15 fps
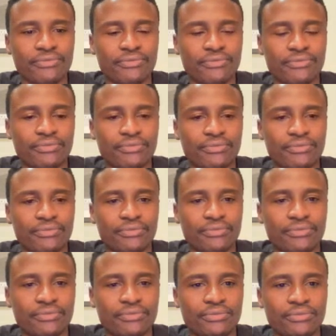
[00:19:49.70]

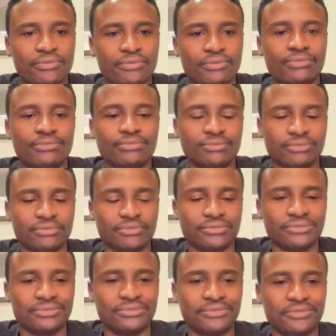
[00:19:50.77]

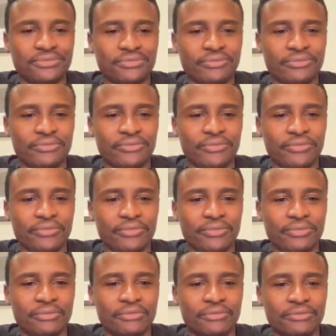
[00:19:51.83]

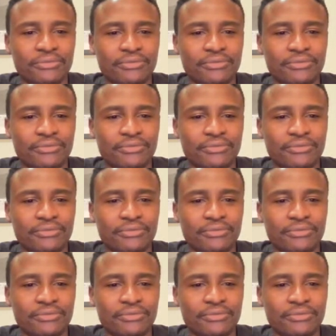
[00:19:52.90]
(silent)